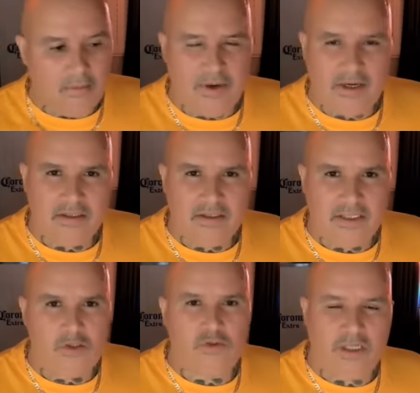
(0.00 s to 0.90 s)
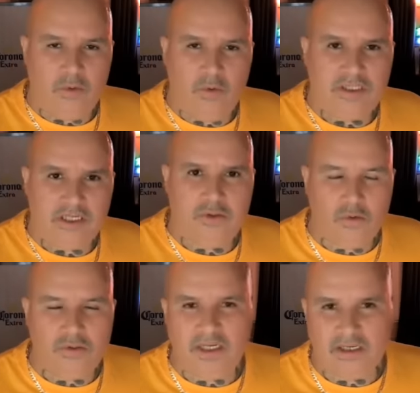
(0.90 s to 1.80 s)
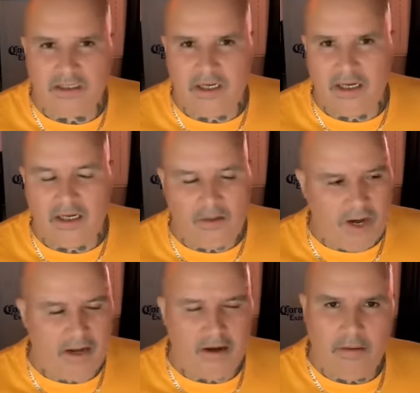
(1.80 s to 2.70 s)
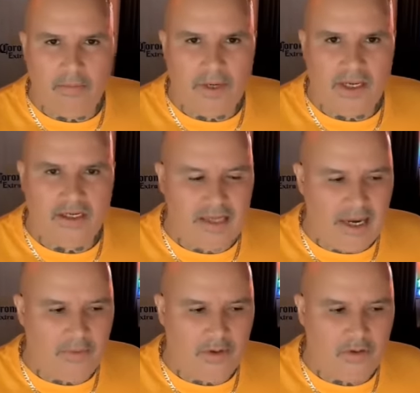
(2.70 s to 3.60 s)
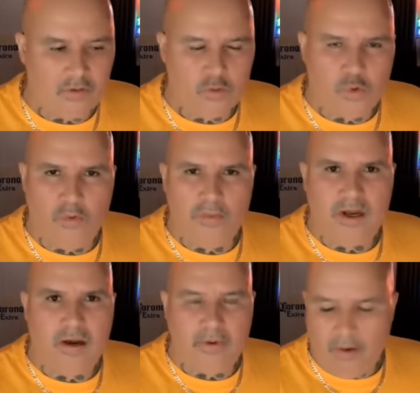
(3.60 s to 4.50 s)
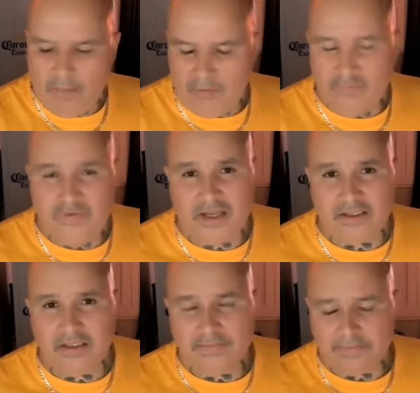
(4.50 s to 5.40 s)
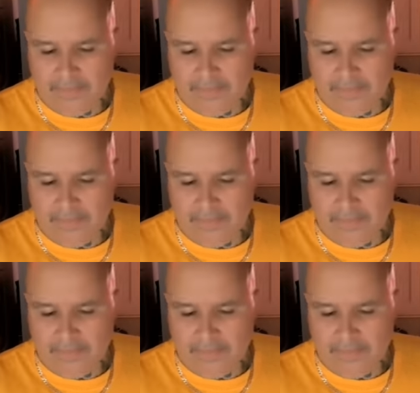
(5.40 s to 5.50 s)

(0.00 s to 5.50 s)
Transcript: but did you see what this dude just did? He ran up and damn near threw me on, on my face.